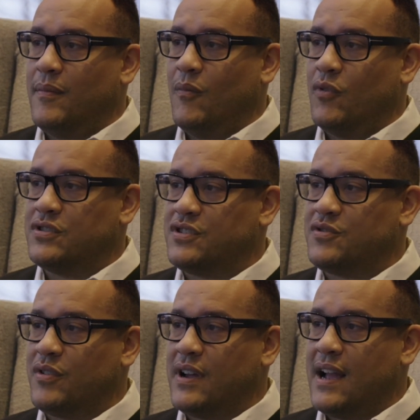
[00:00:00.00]
was a
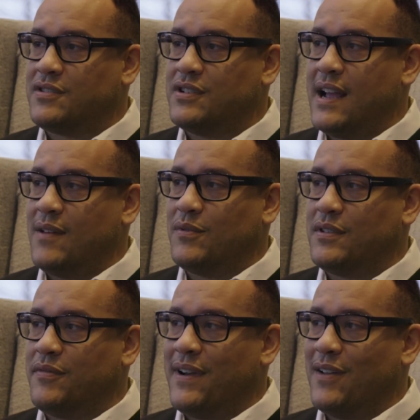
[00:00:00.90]
story I actually had with
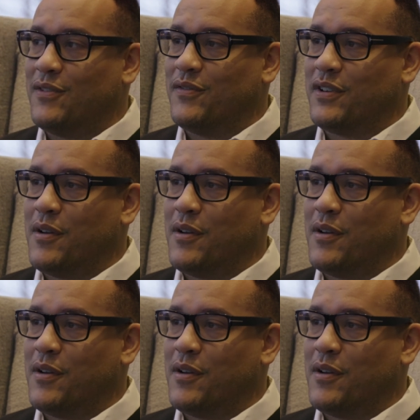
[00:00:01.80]
the founder of a